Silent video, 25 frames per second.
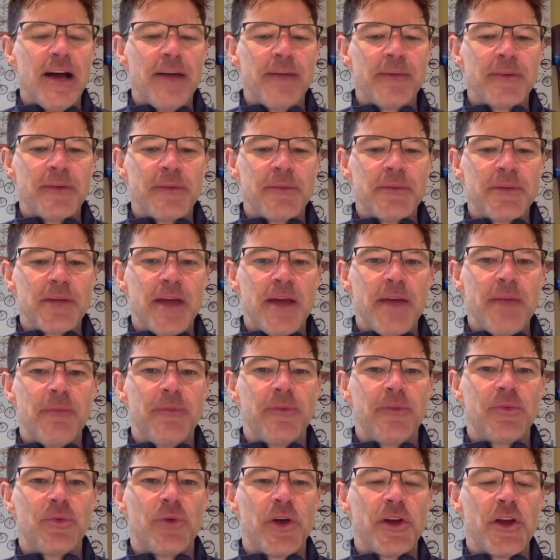
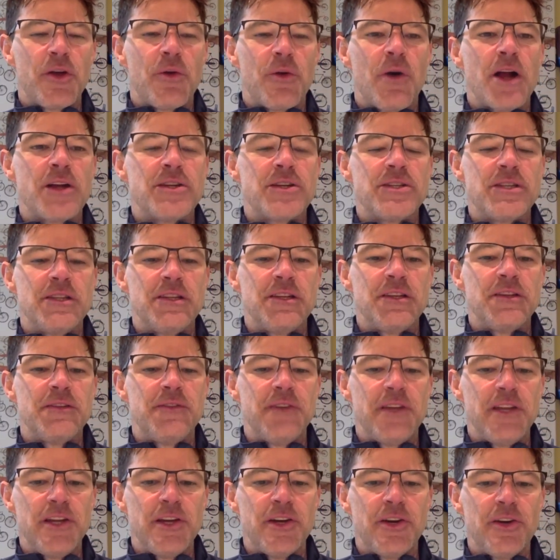Sometimes while you're watching these
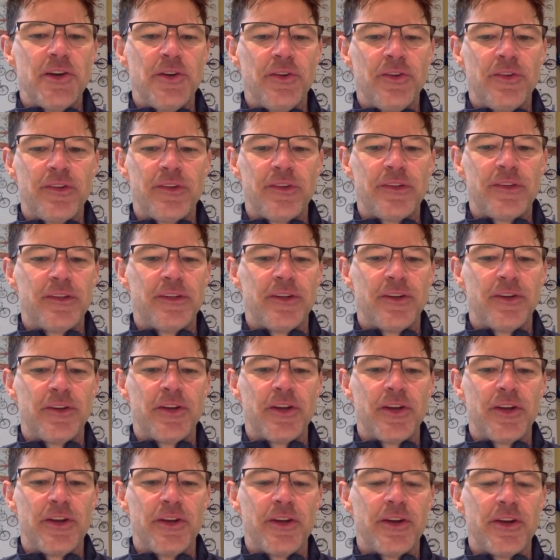videos,
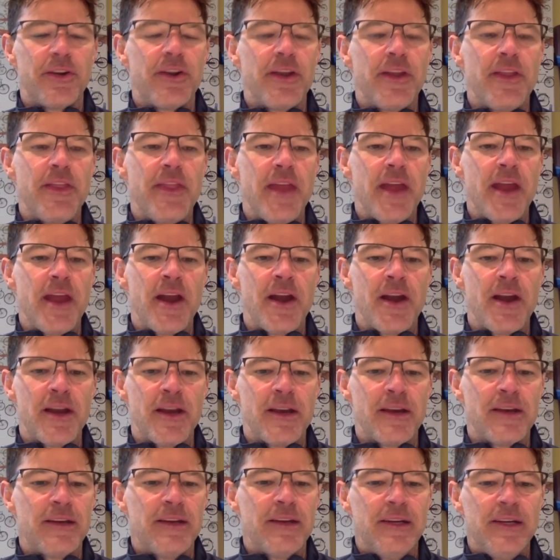you're in there
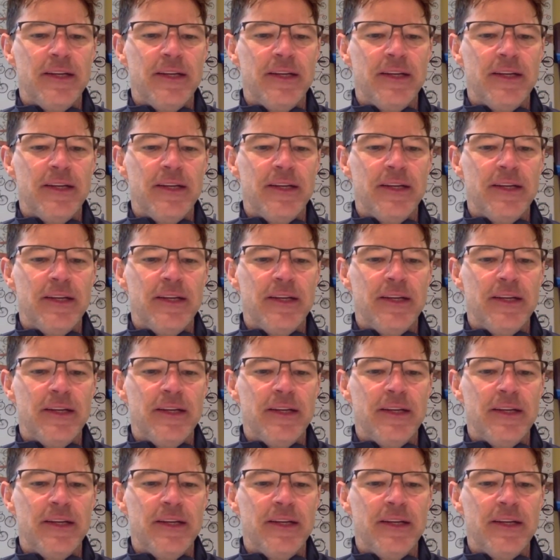and